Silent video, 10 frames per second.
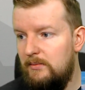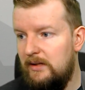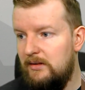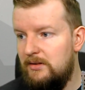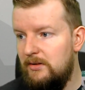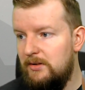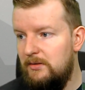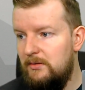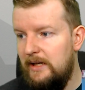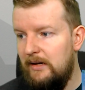making sure
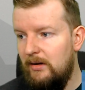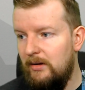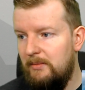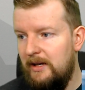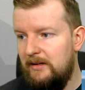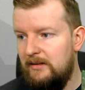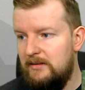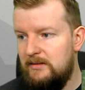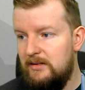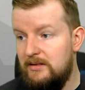to get all the
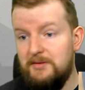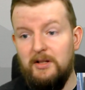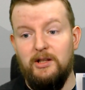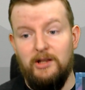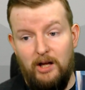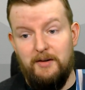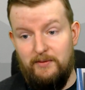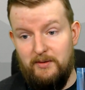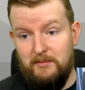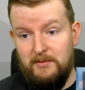mannequins, because there's a lot
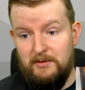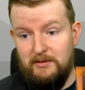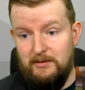of them.